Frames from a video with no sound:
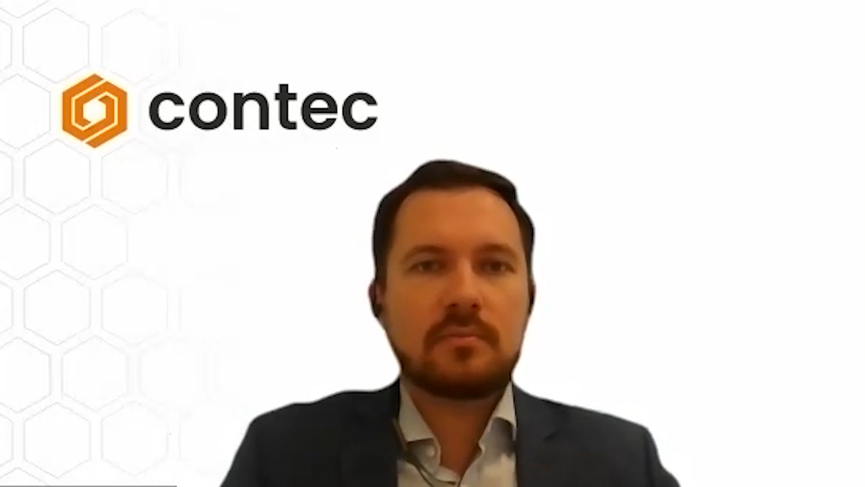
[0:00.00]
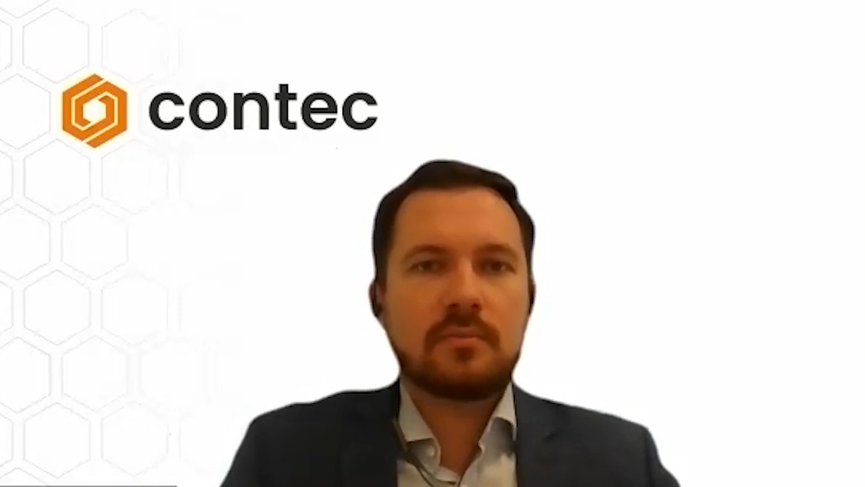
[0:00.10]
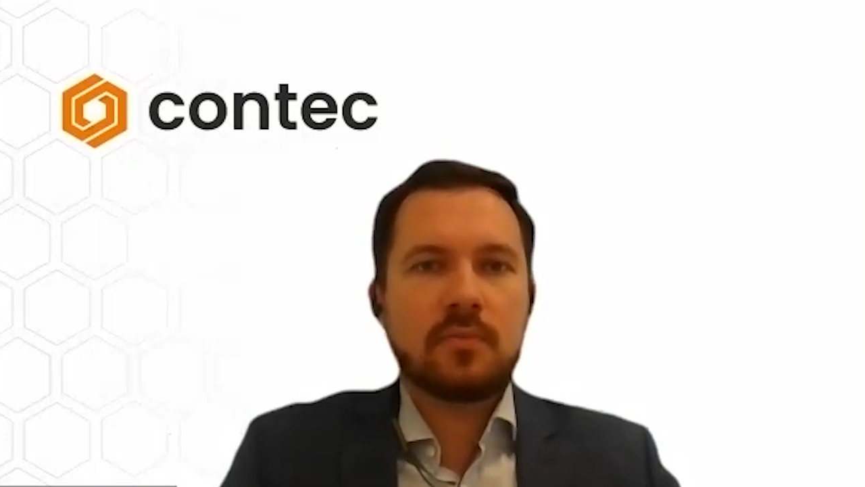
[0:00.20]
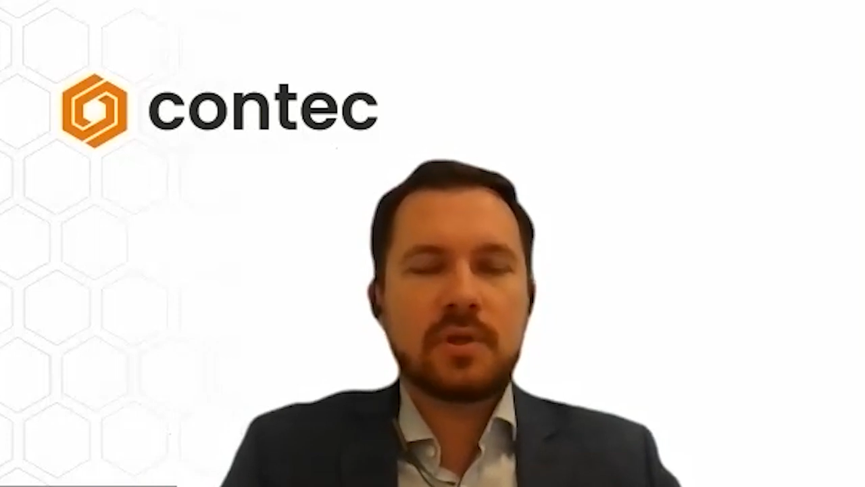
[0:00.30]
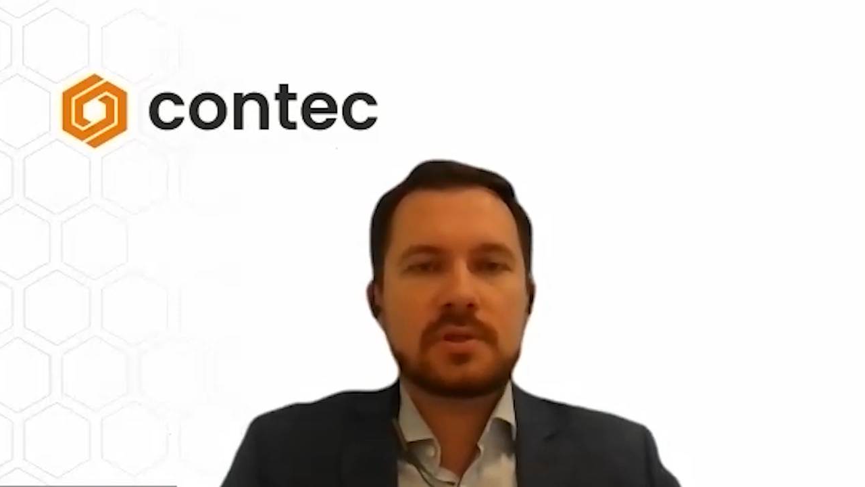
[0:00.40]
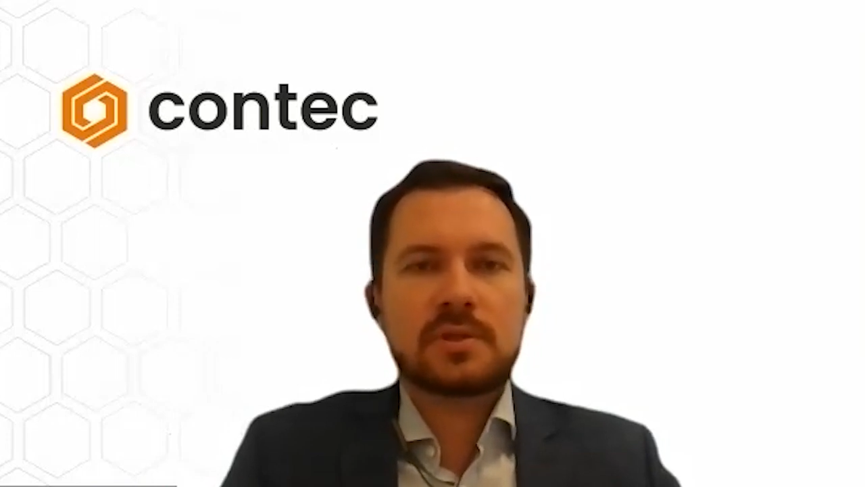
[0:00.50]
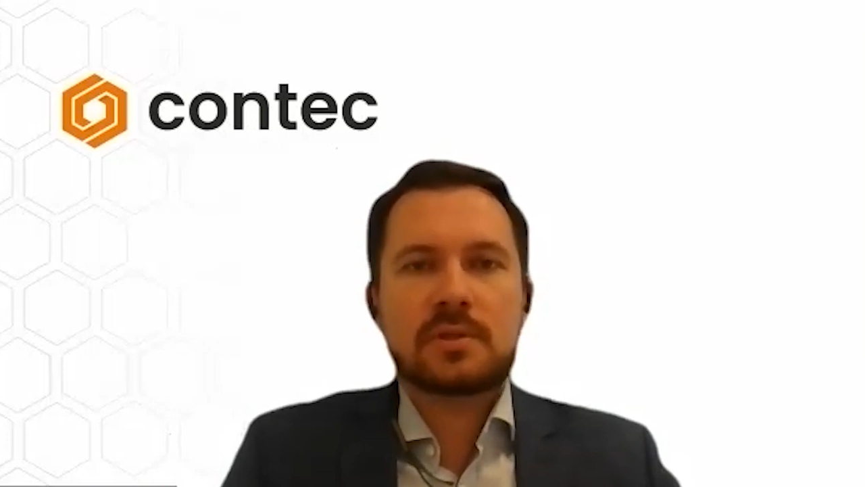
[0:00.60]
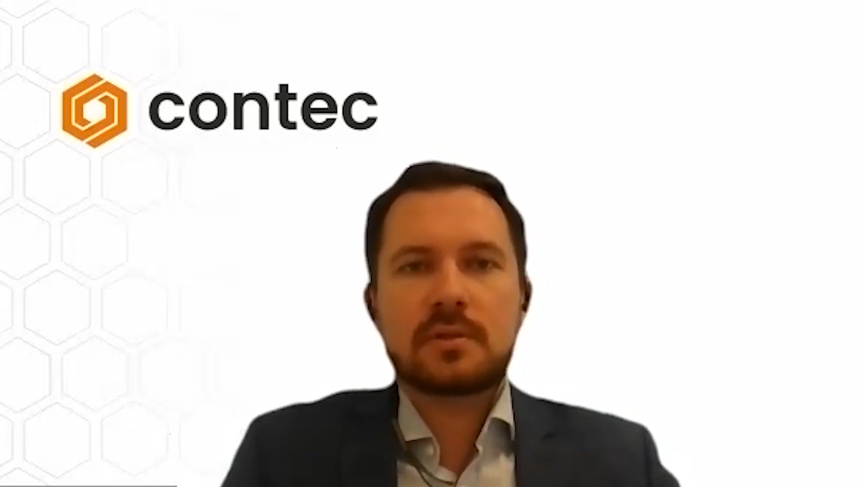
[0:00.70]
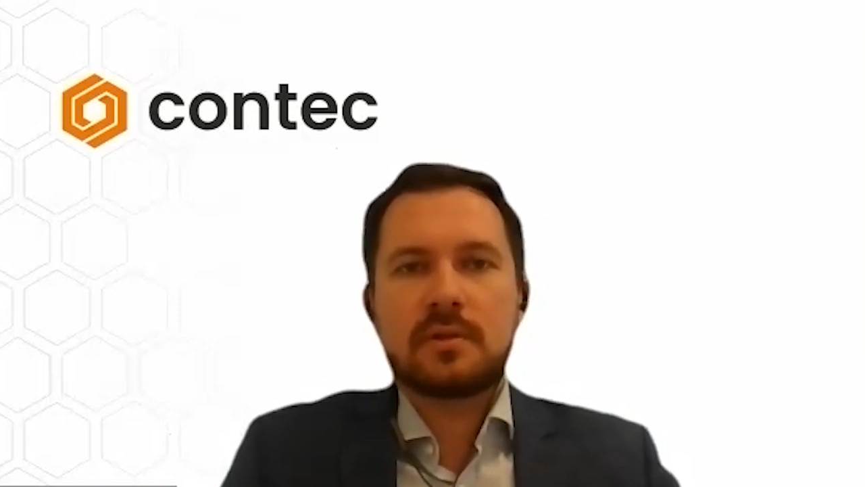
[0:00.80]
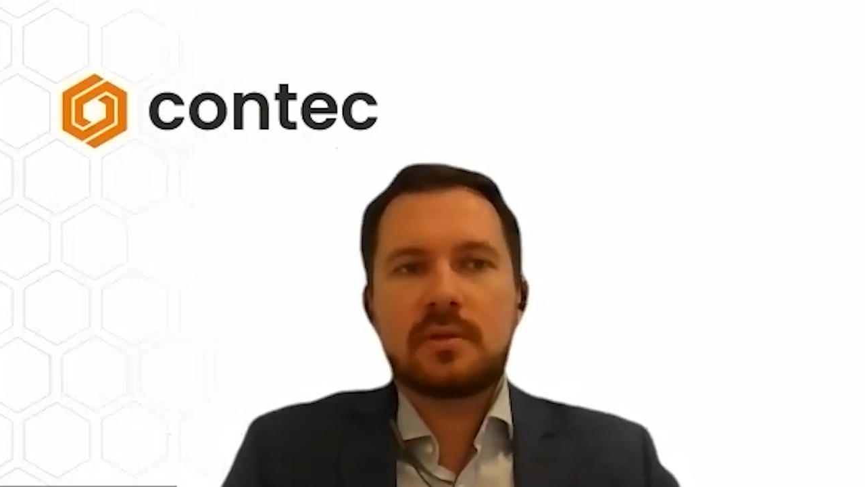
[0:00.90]
which
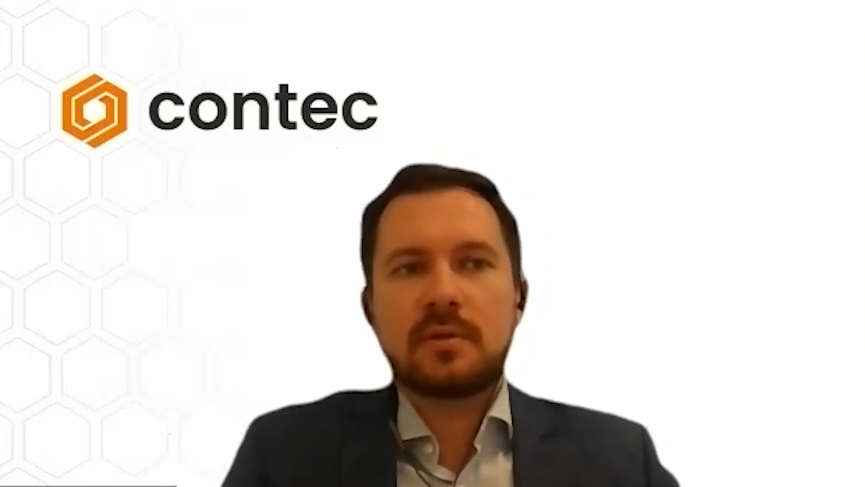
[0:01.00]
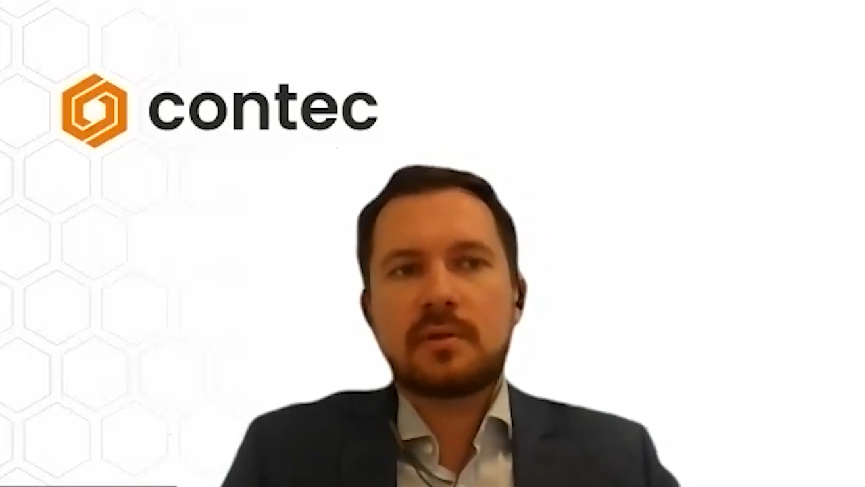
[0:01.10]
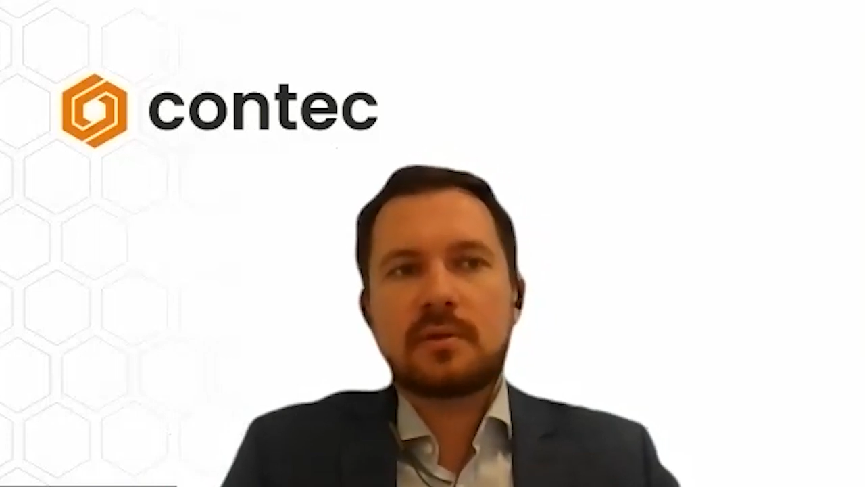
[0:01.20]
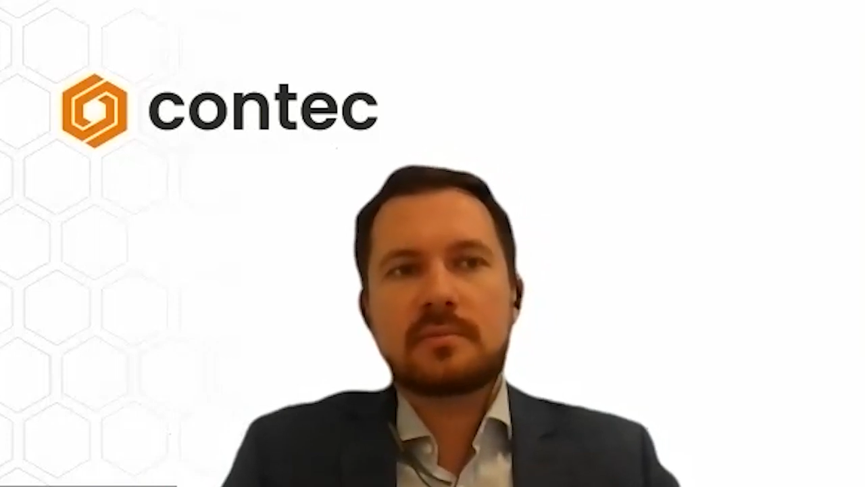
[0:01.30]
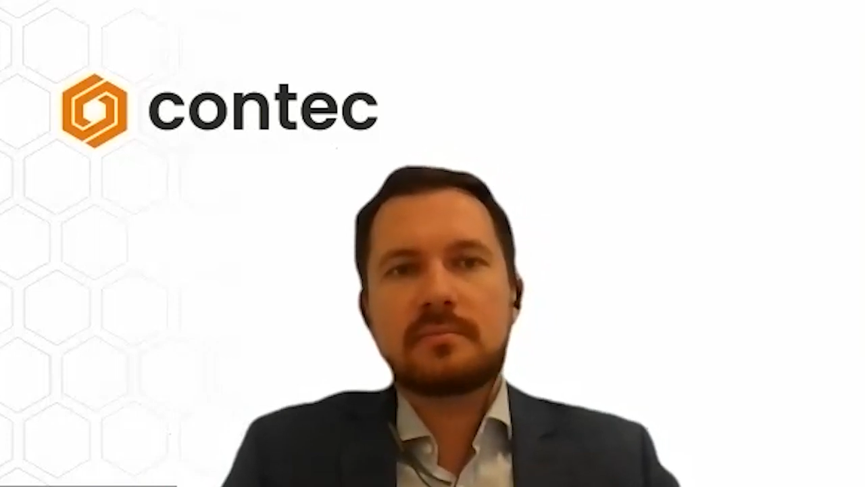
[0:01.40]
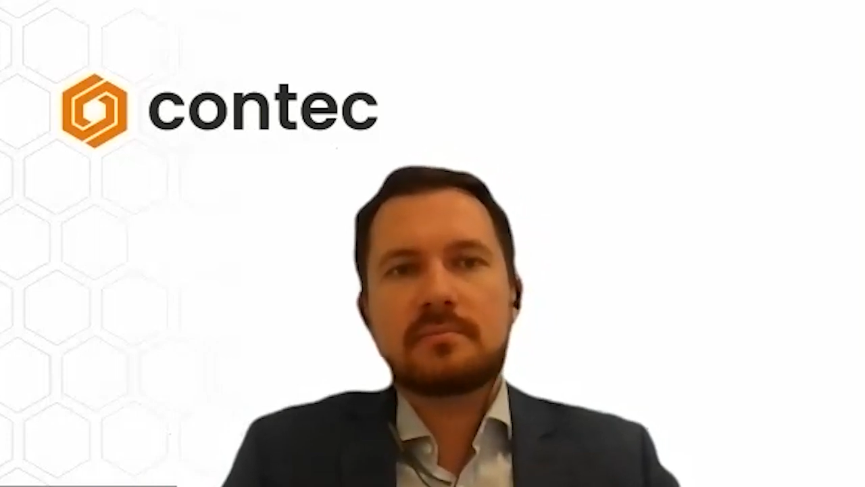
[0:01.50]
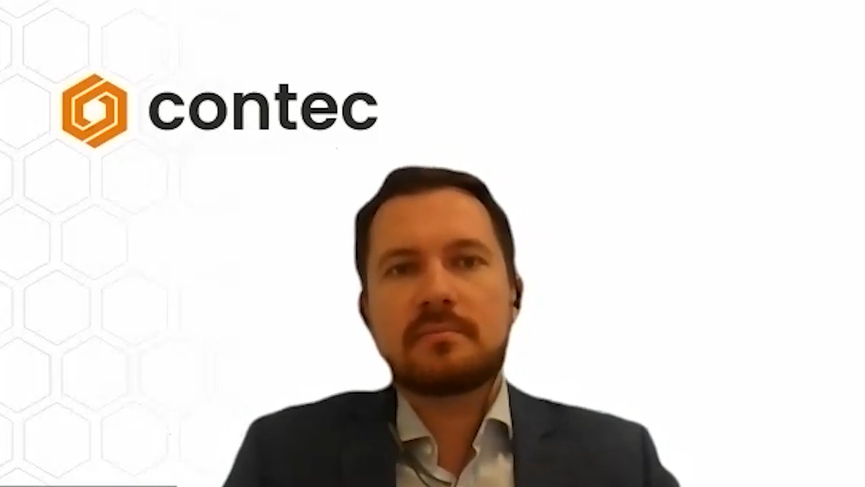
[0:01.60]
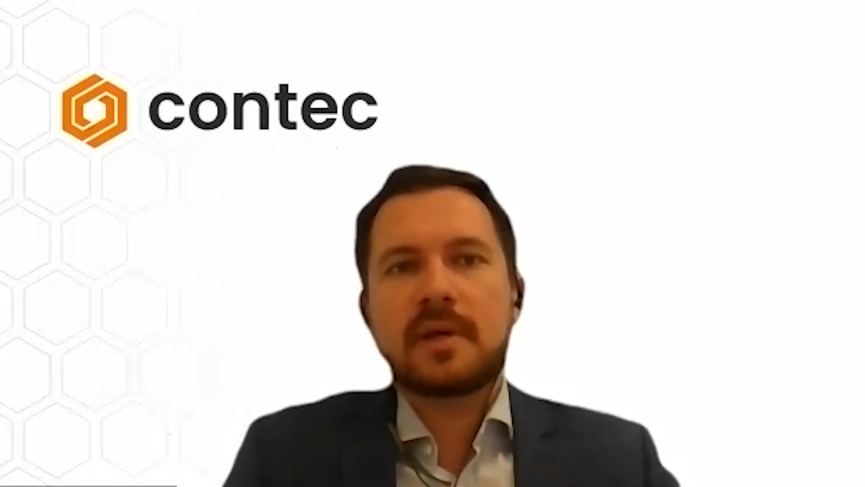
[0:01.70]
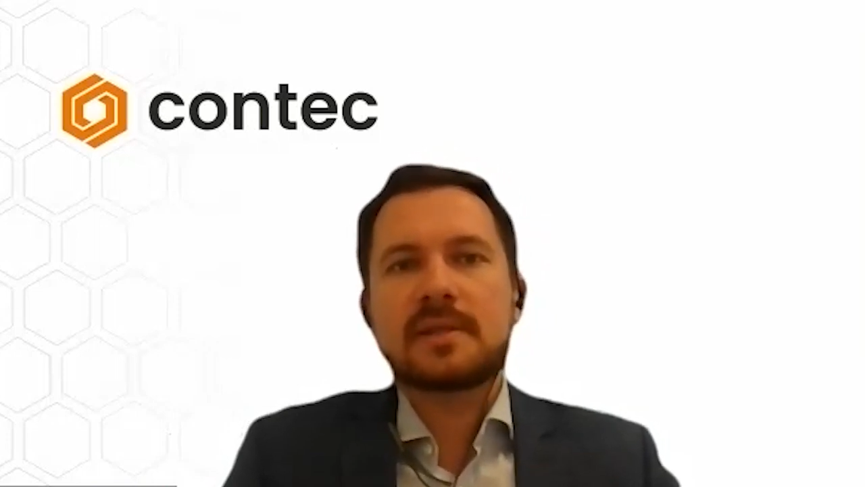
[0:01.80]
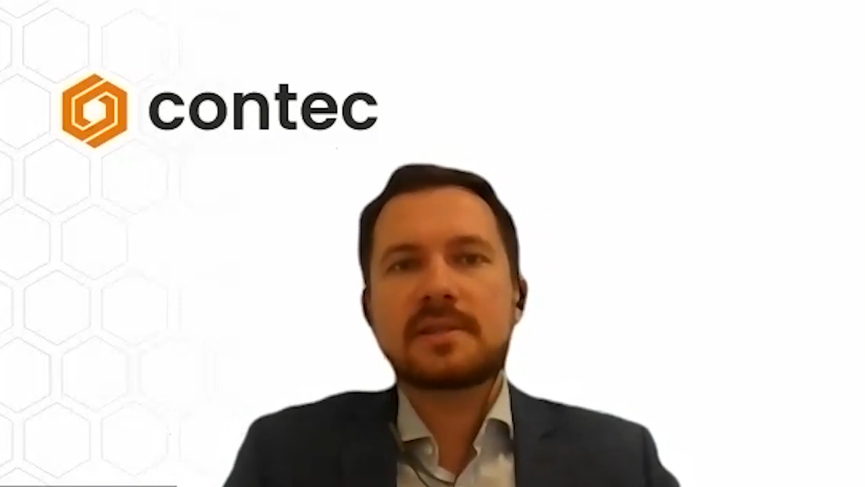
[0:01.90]

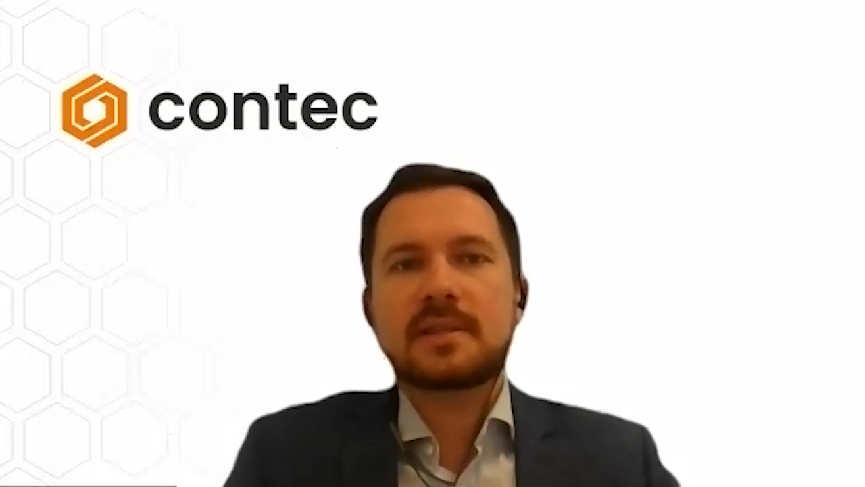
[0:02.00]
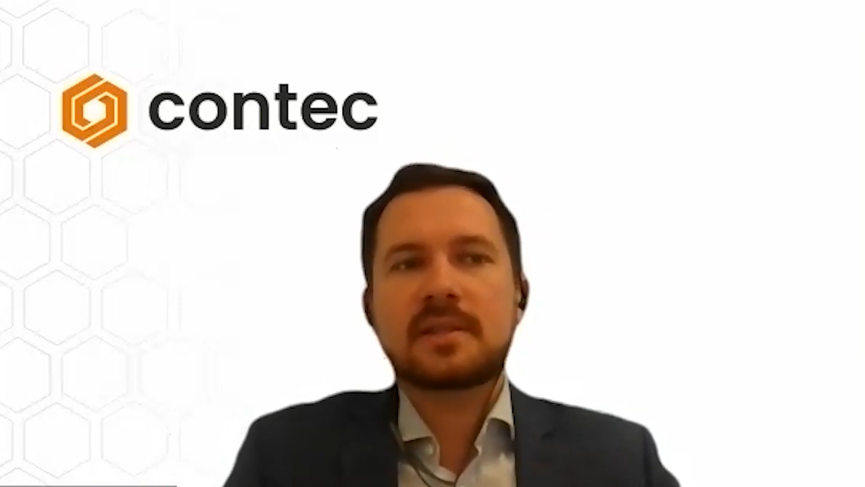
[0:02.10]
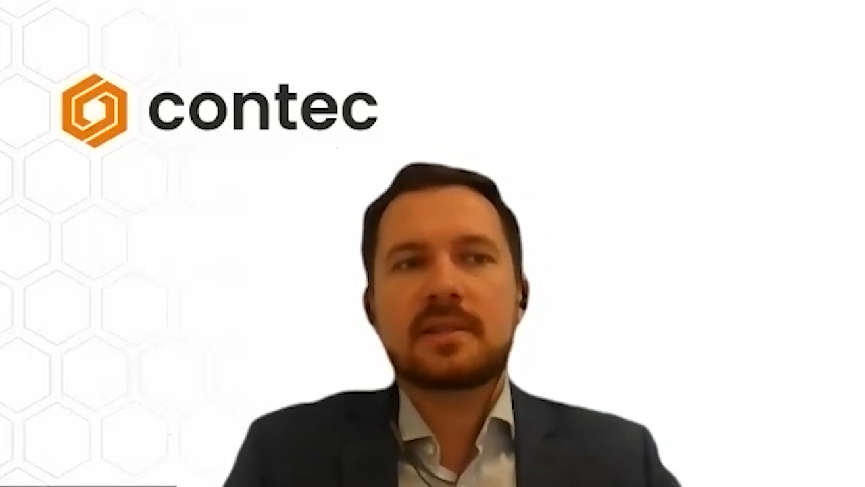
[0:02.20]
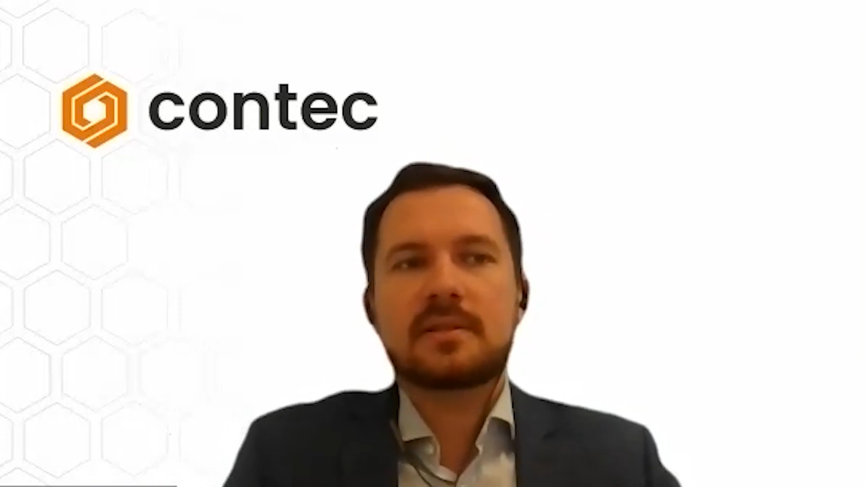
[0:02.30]
basically